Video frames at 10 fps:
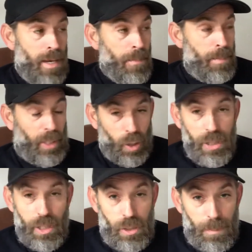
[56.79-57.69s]
because
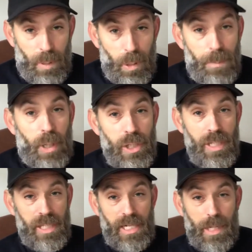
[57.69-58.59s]
of the taboo, because of the
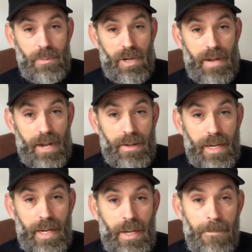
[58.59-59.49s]
stigma around
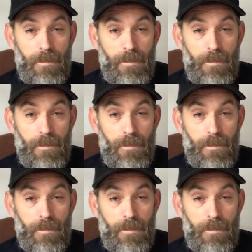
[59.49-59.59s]
it,